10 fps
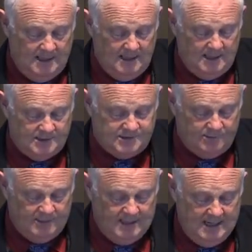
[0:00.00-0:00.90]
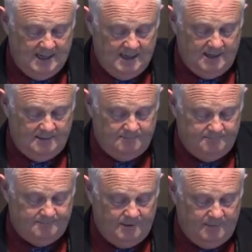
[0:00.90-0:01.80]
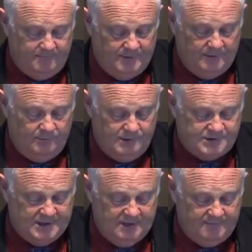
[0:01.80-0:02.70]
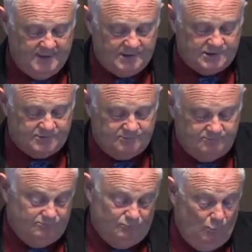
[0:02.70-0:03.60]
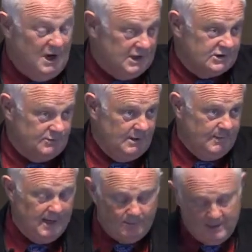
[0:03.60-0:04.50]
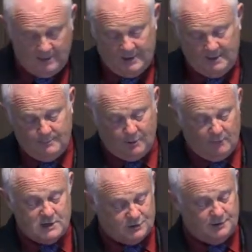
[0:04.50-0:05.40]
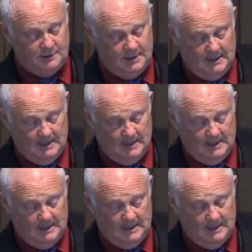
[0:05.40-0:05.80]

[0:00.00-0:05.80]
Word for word: Uh, certainly, uh, you have the lunacy of the ex one extreme, anyway, on immigration.